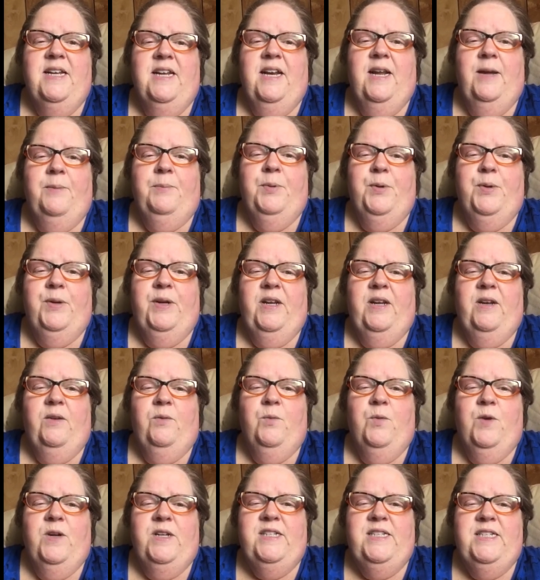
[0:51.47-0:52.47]
and I put
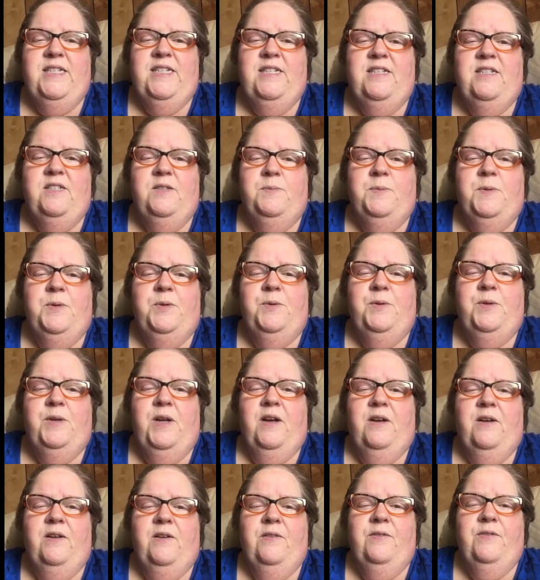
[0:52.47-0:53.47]
in one teaspoon
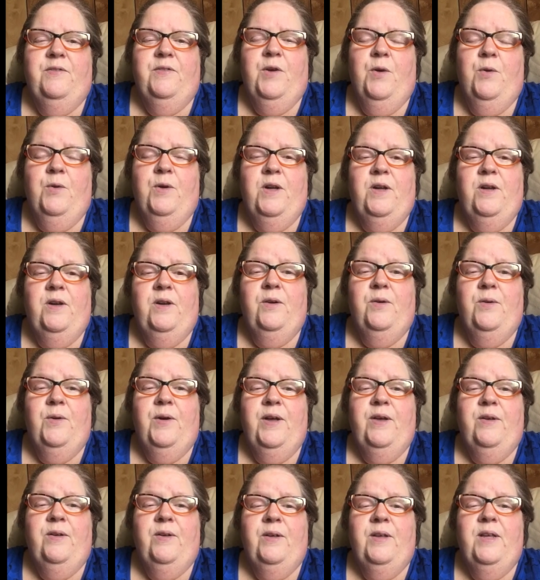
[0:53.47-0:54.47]
of coconut
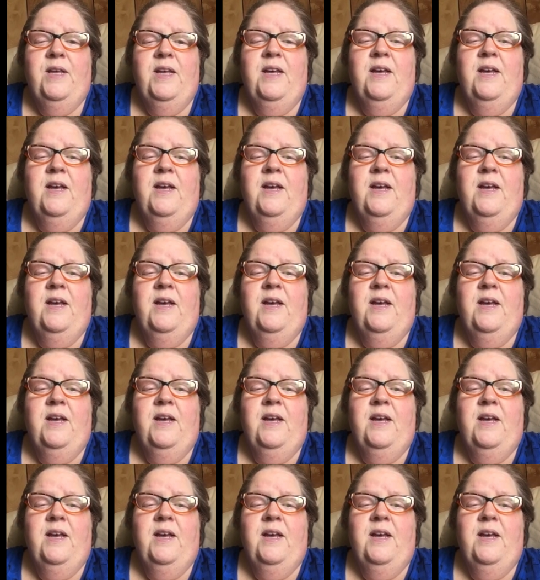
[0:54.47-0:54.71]
oil